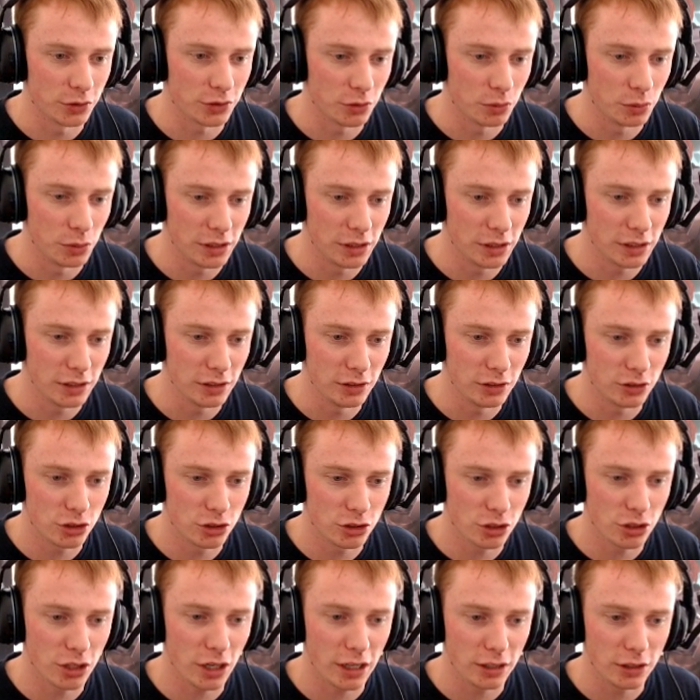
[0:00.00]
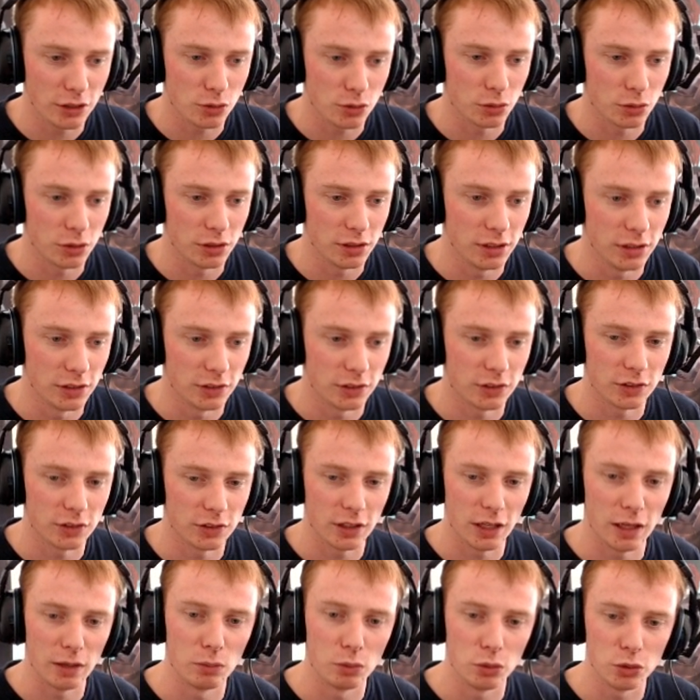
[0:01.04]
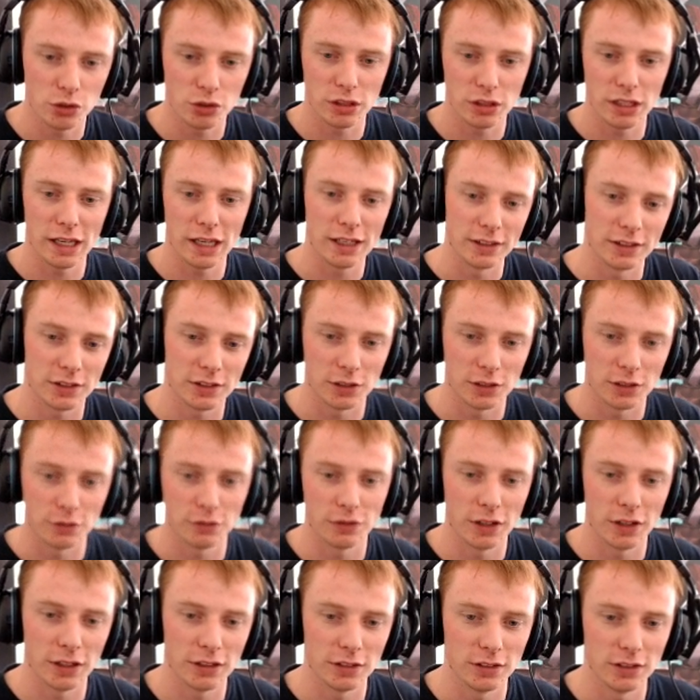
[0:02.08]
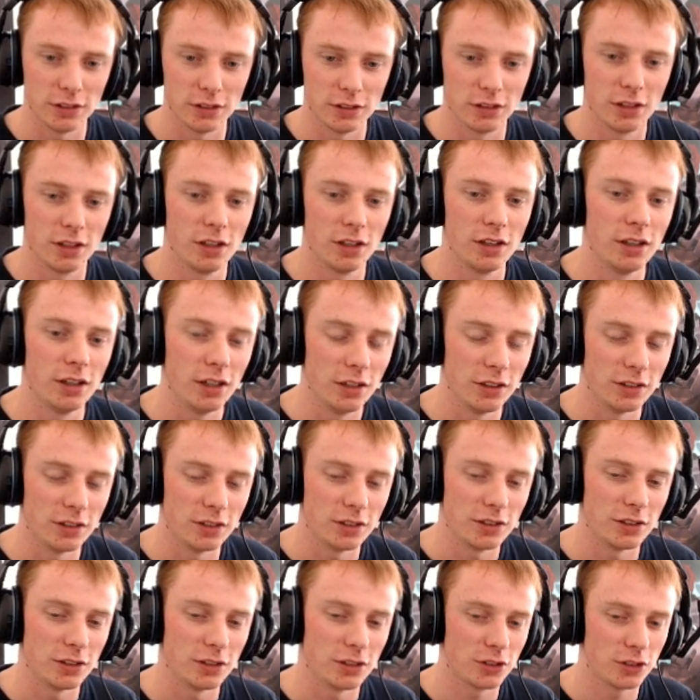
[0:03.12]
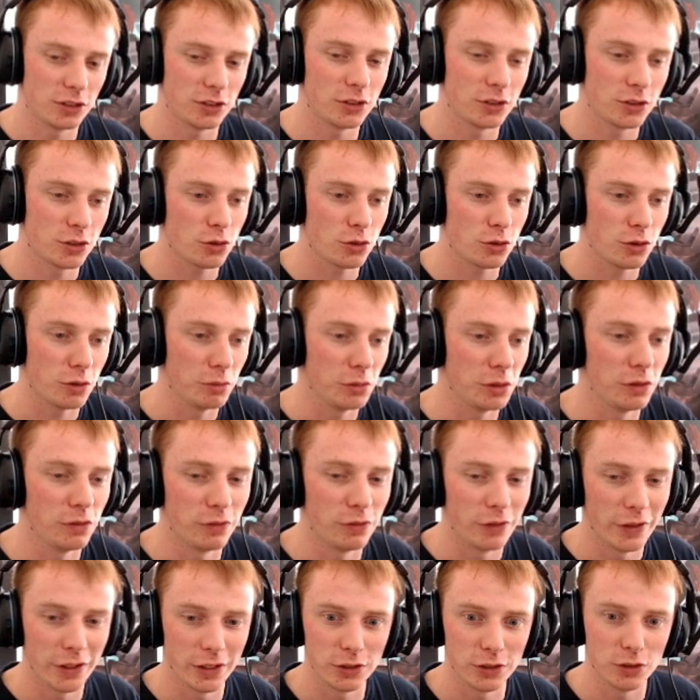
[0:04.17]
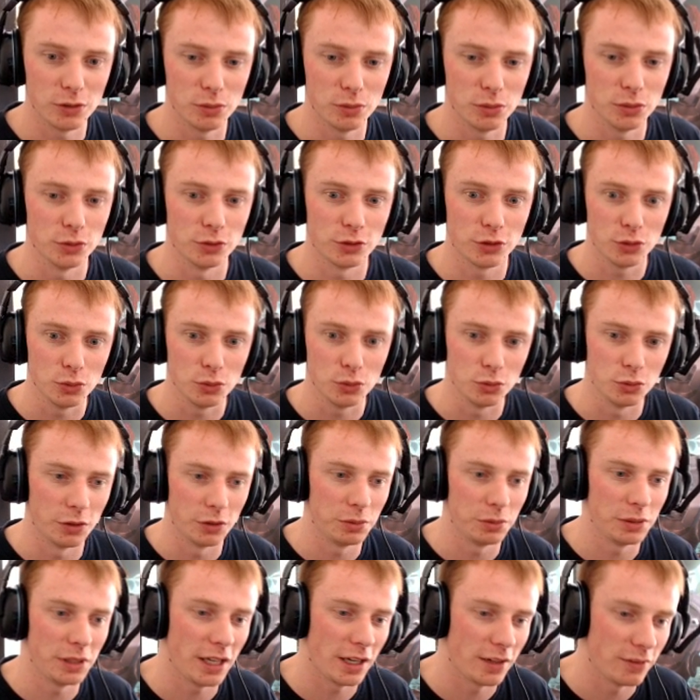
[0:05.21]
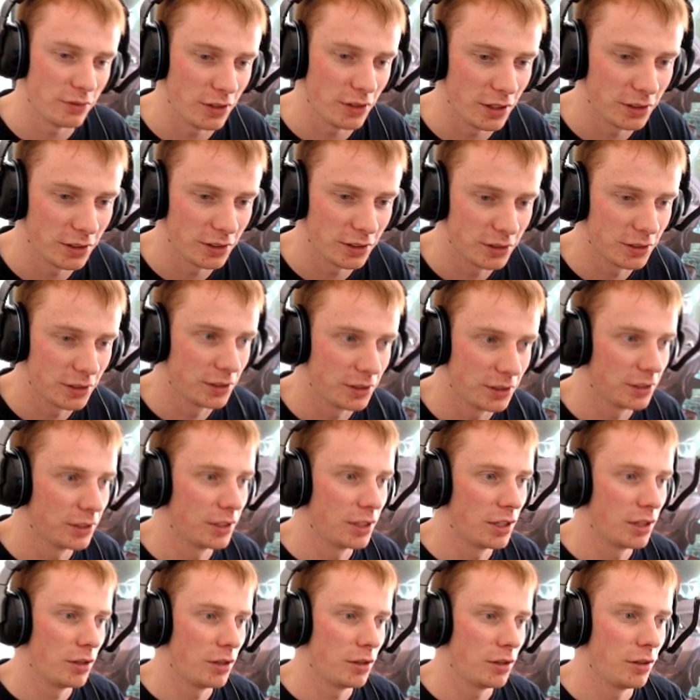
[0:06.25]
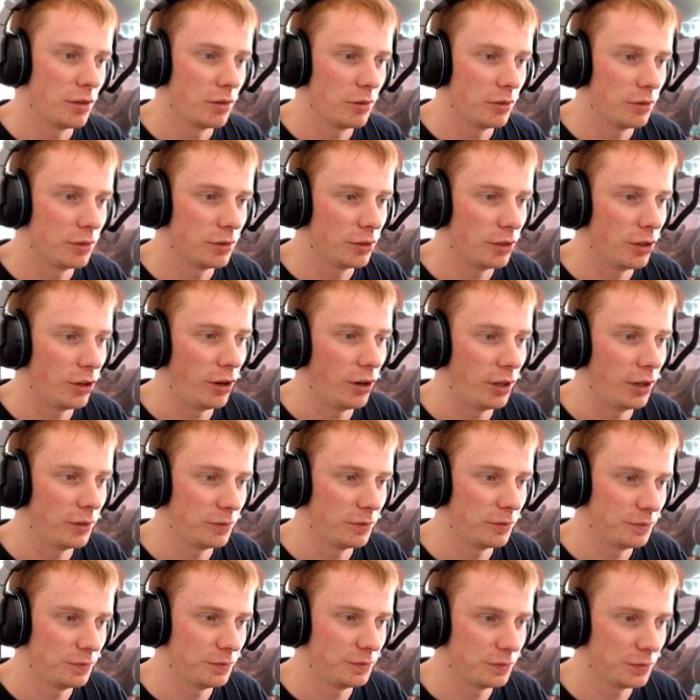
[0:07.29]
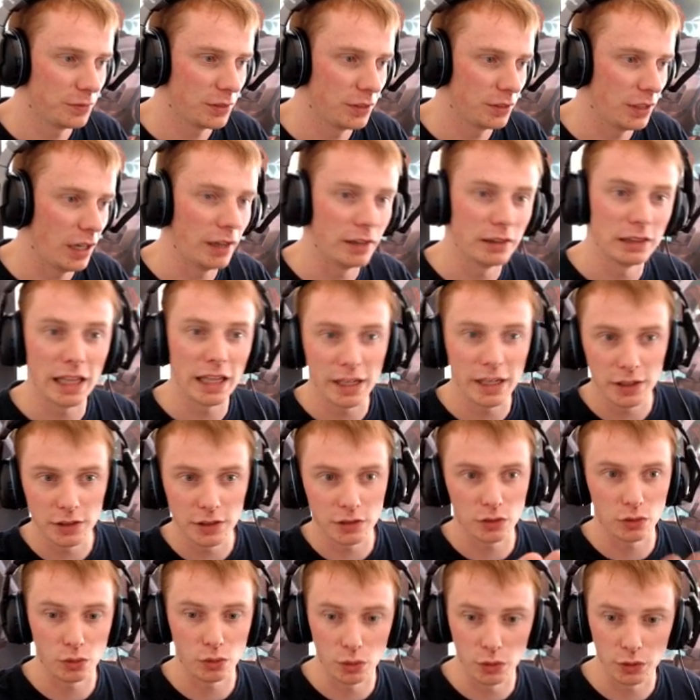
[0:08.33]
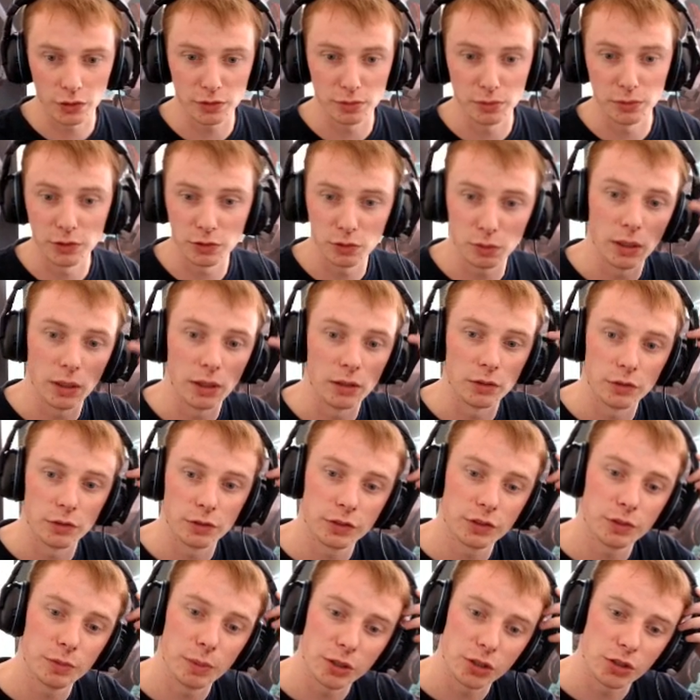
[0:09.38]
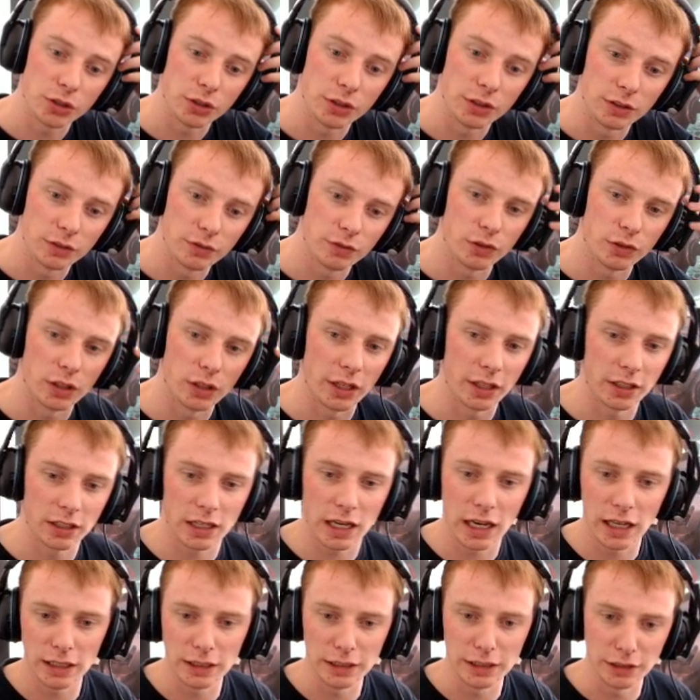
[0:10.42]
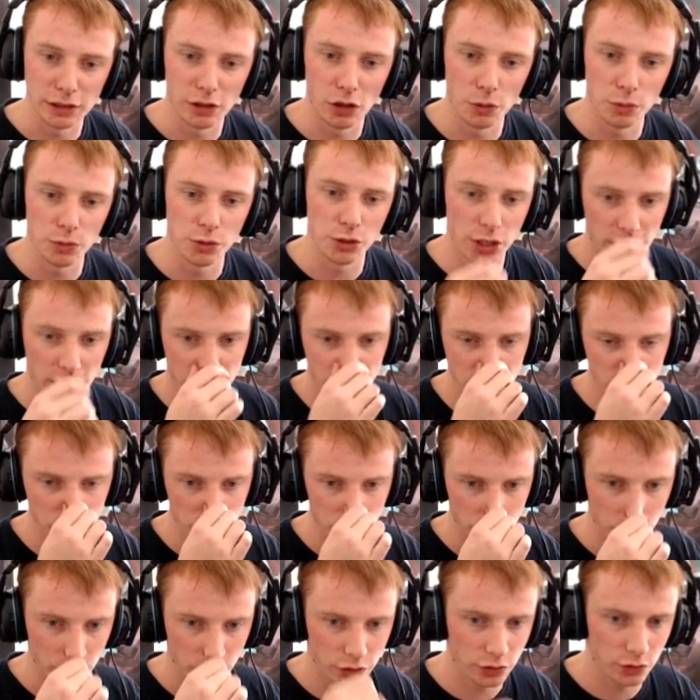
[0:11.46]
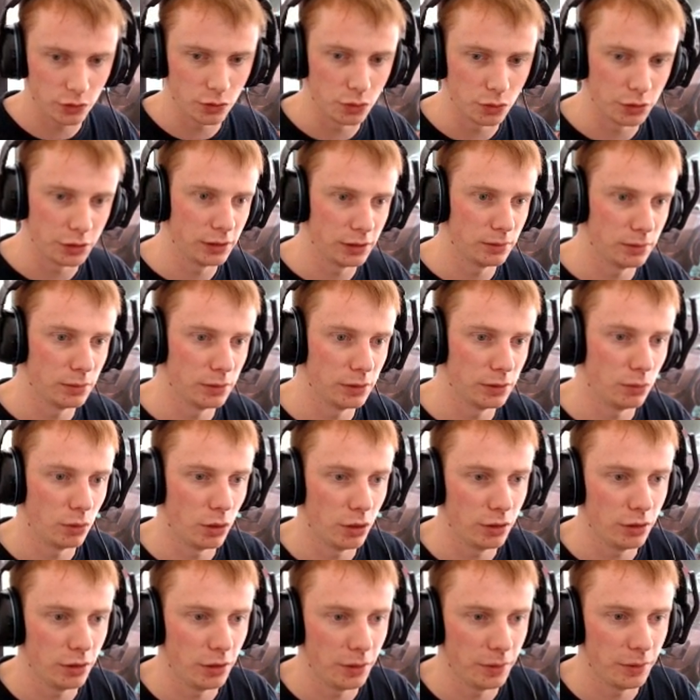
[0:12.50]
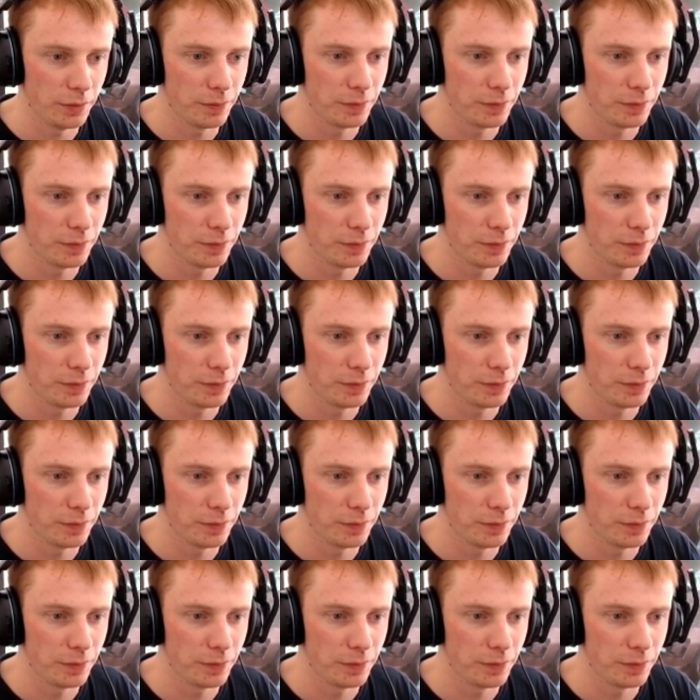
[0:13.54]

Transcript: So we can change what it is and which layers get affected. It's an extremely valuable tool that we have there. All right. And layers are awesome as well, especially for like culling objects or sorting them and whatnot.